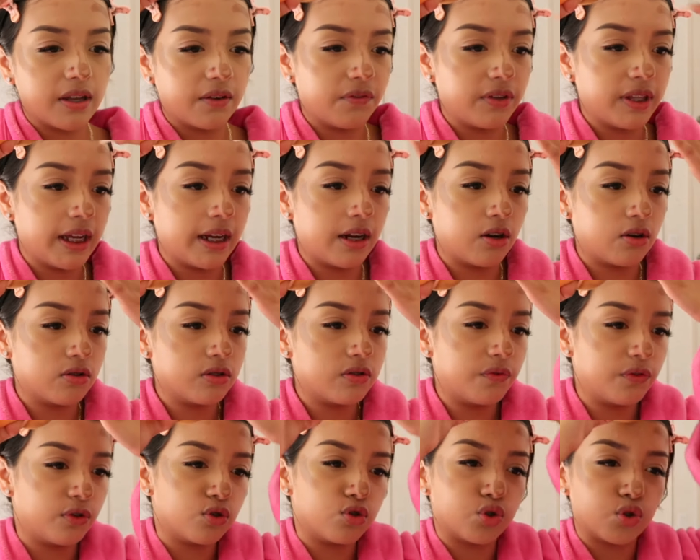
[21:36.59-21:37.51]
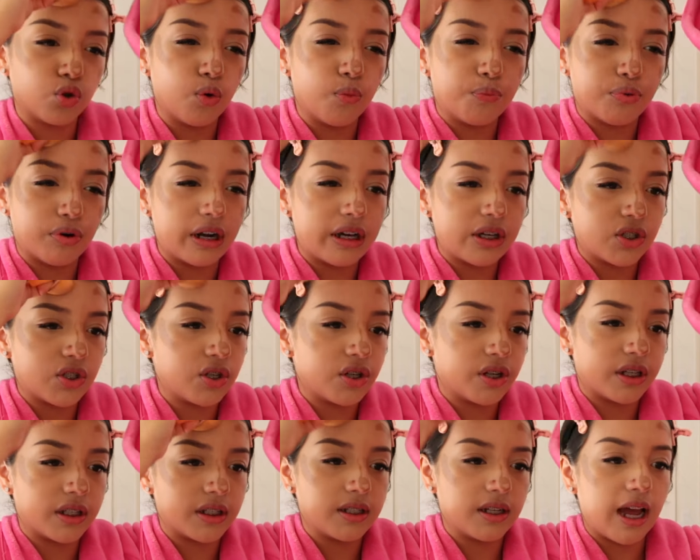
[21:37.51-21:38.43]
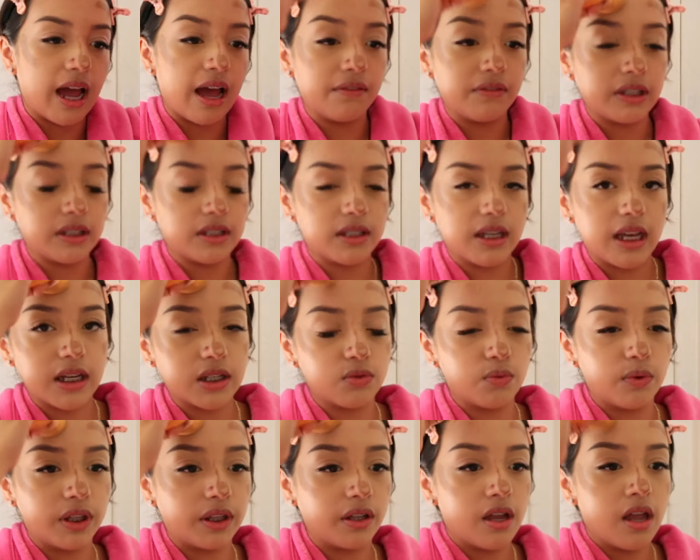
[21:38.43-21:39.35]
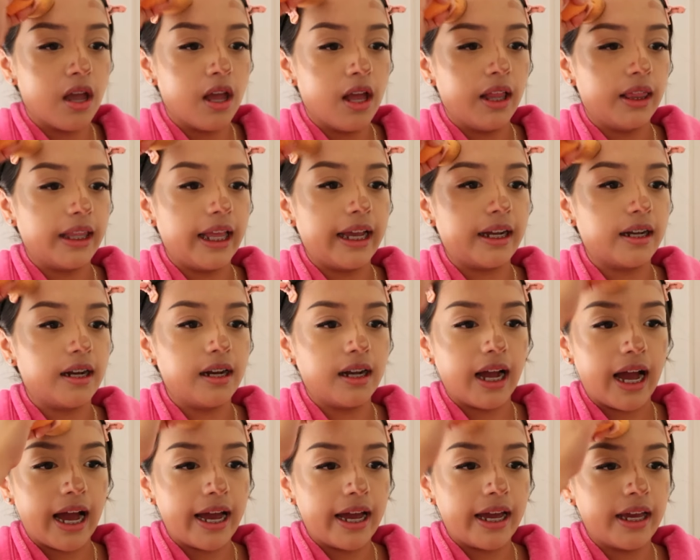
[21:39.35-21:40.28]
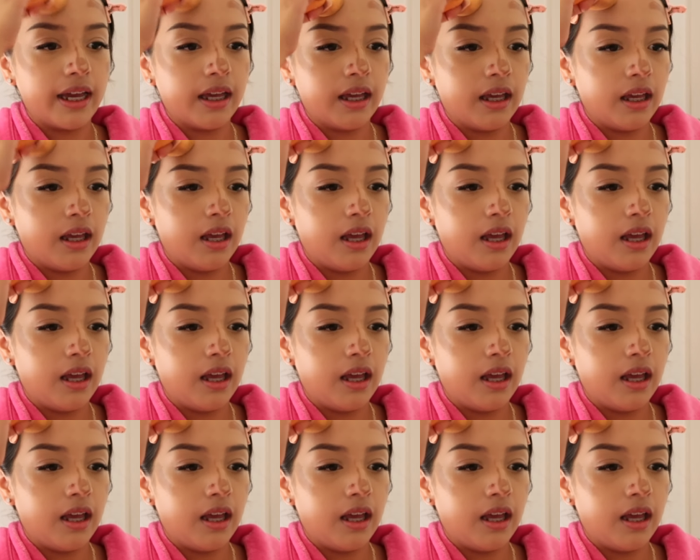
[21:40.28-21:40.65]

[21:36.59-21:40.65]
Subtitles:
I feel like girls feel so pressured into having sex with, like, a guy